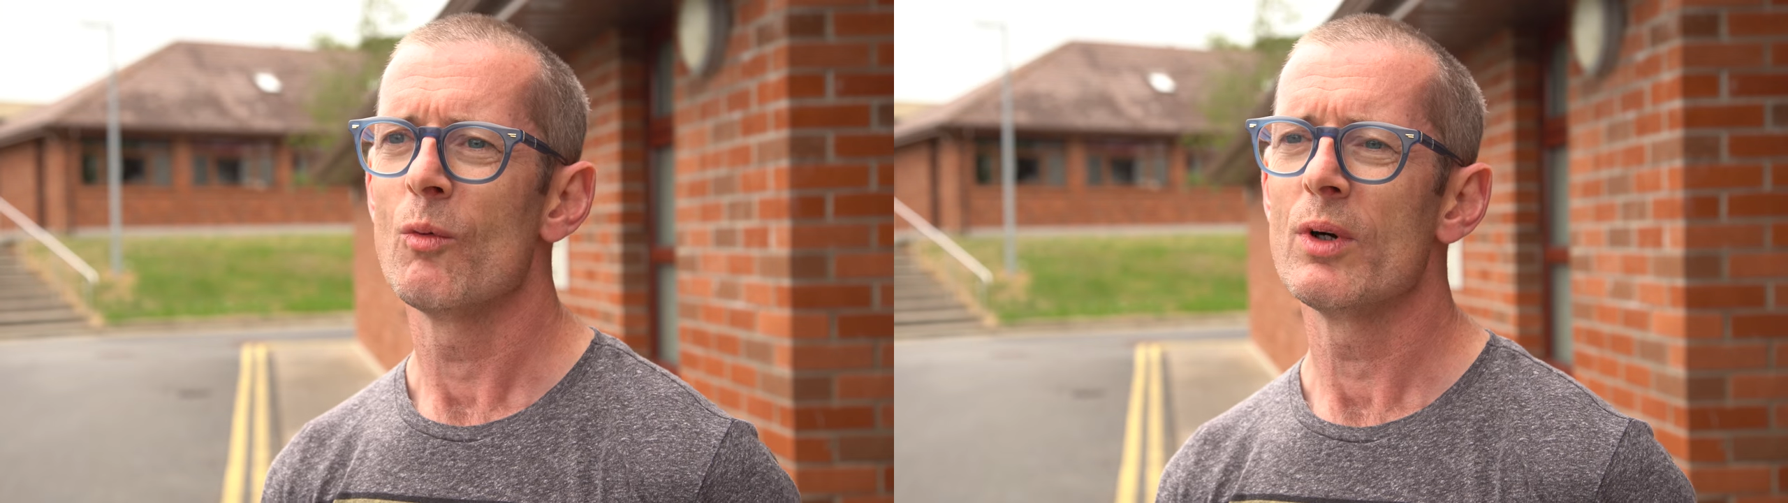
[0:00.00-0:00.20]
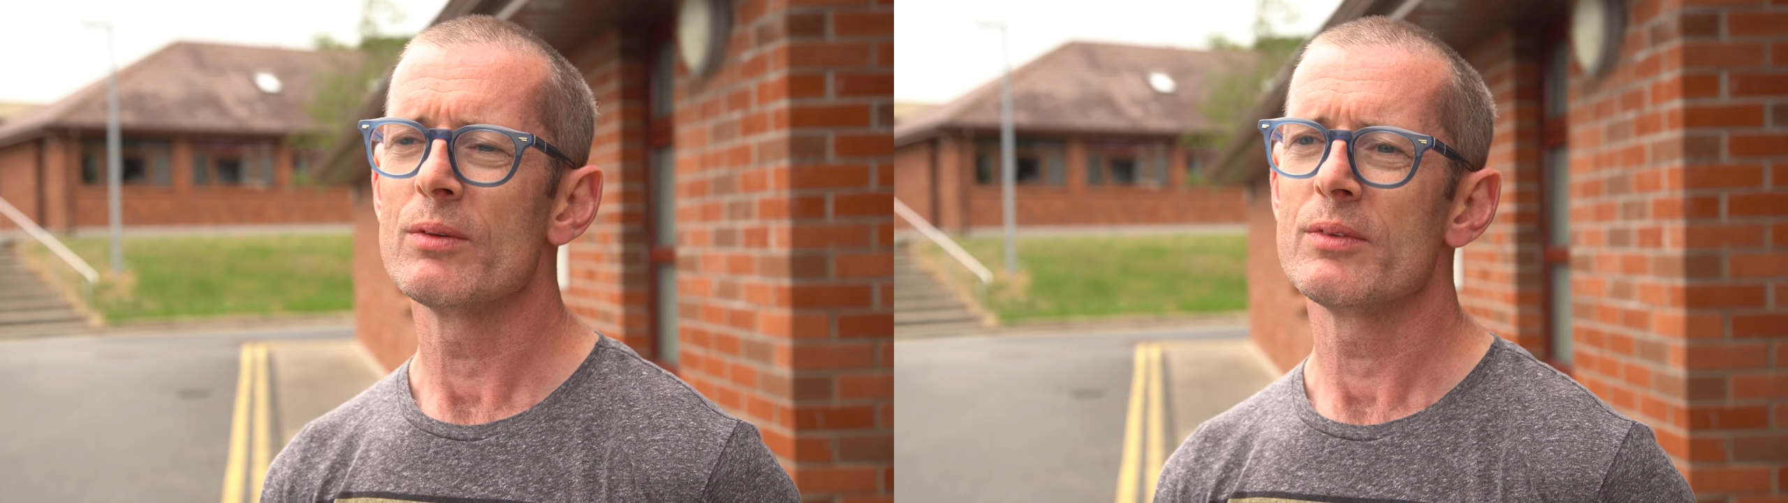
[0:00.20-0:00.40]

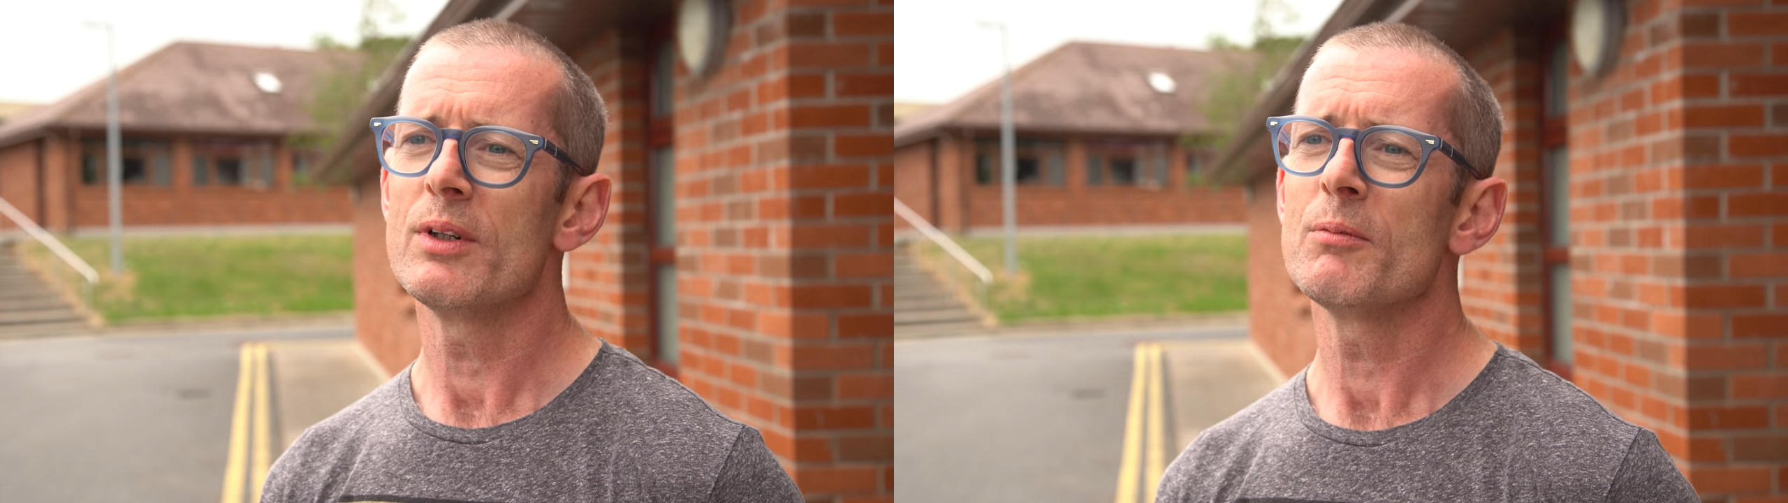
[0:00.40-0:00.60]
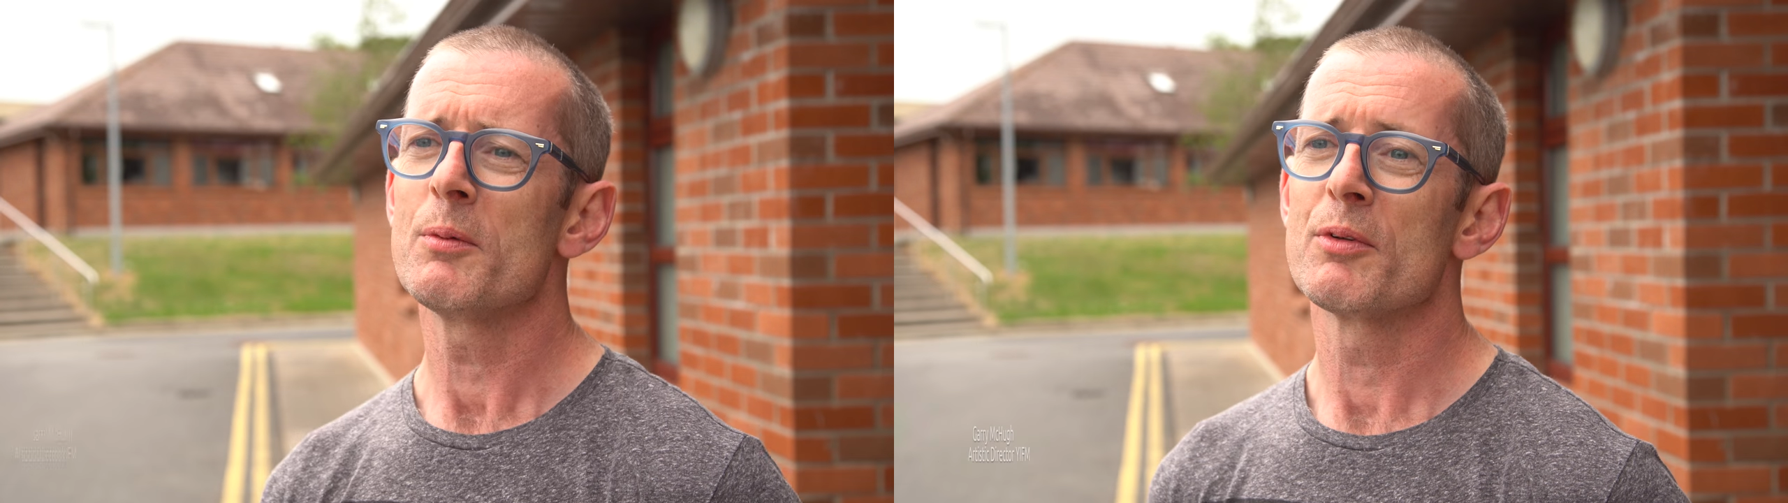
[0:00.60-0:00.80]
Well,
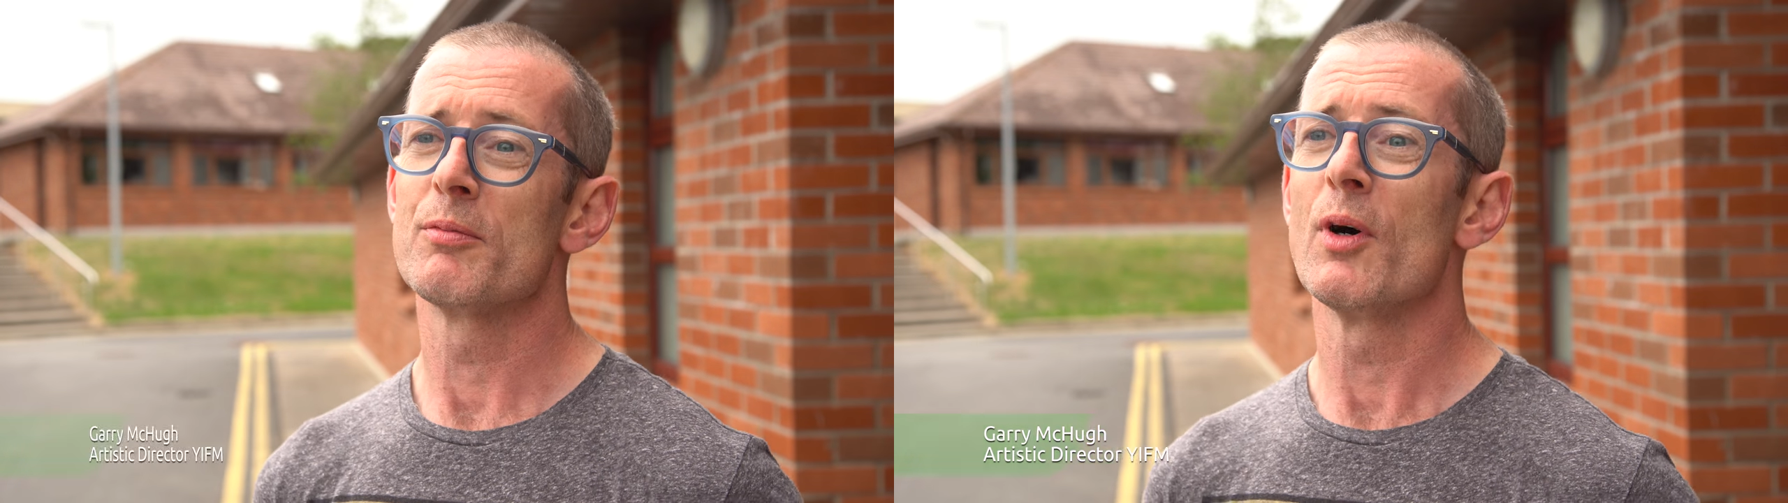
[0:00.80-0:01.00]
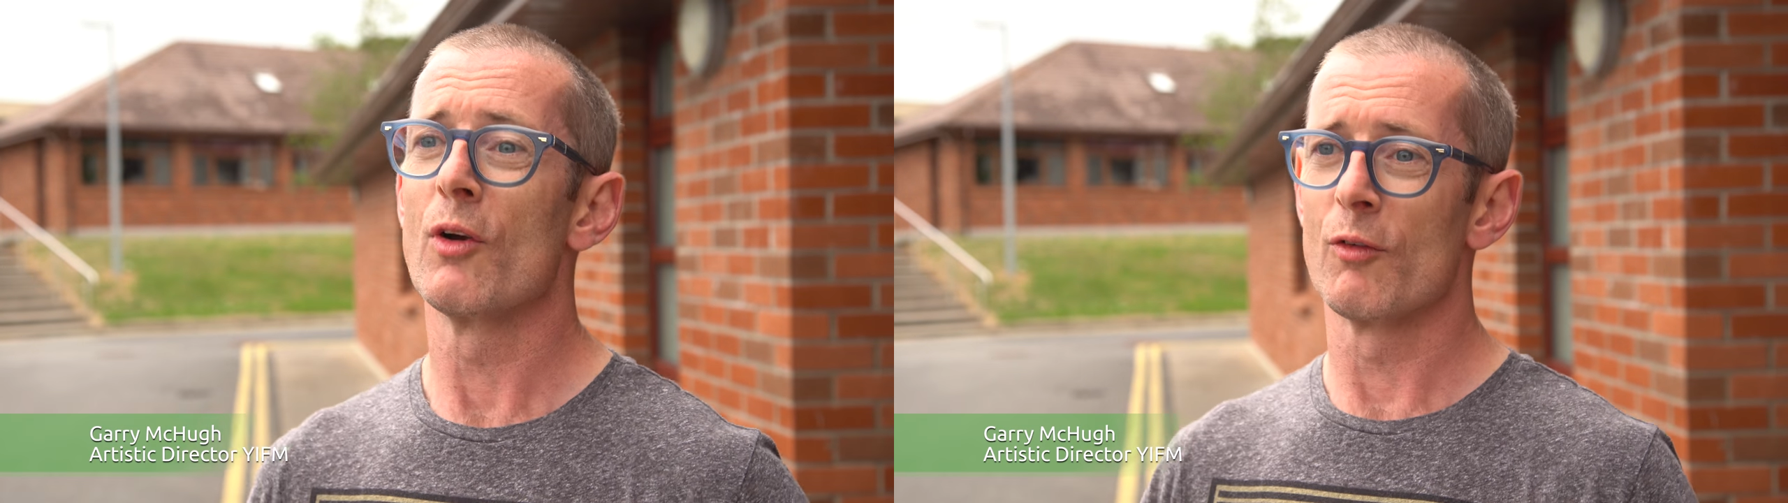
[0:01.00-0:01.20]
young people
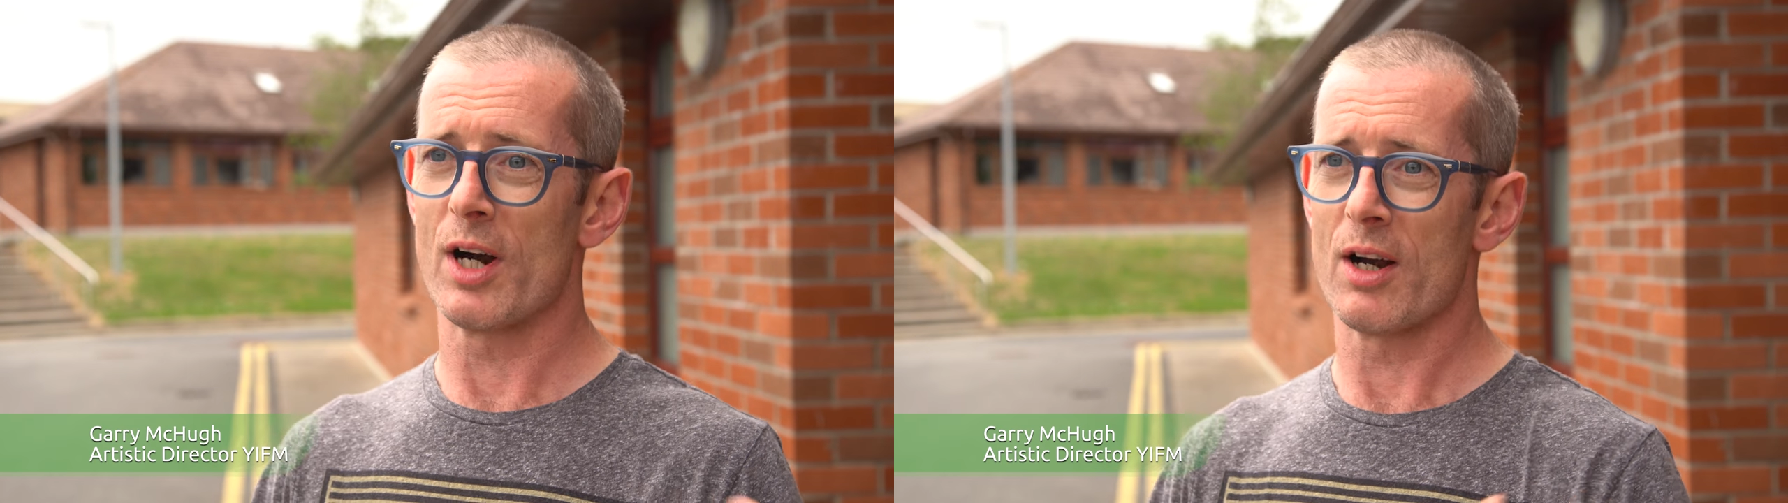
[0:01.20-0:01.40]
from all over